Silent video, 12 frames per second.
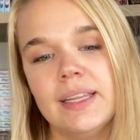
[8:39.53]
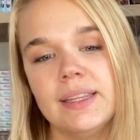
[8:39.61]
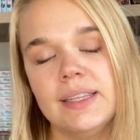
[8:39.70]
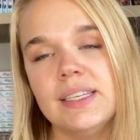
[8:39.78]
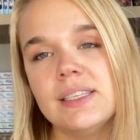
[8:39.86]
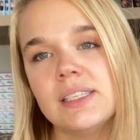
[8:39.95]

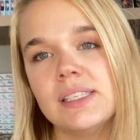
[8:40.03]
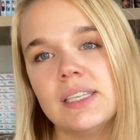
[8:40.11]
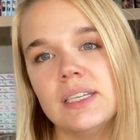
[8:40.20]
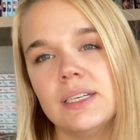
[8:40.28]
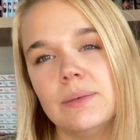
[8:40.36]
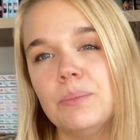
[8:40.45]
This
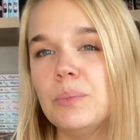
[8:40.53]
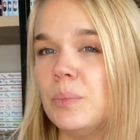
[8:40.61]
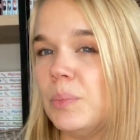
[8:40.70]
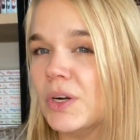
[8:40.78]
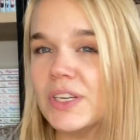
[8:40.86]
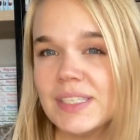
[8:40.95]

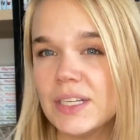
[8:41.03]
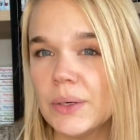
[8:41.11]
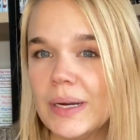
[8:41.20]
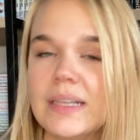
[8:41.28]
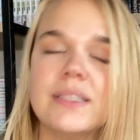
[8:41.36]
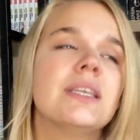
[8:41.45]
book
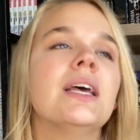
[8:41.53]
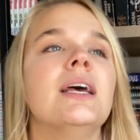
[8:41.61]
series